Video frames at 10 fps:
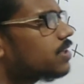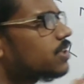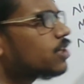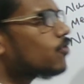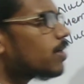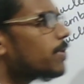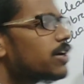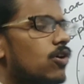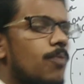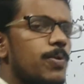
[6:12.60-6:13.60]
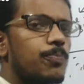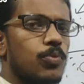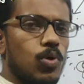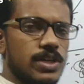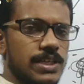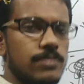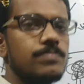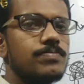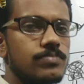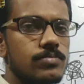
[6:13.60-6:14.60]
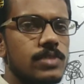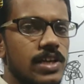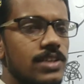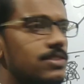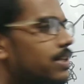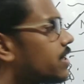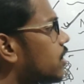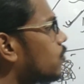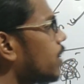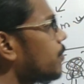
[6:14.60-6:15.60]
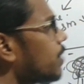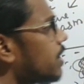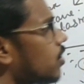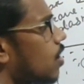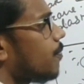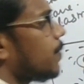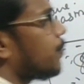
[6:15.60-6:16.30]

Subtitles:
requirement of a protein. There is requirement of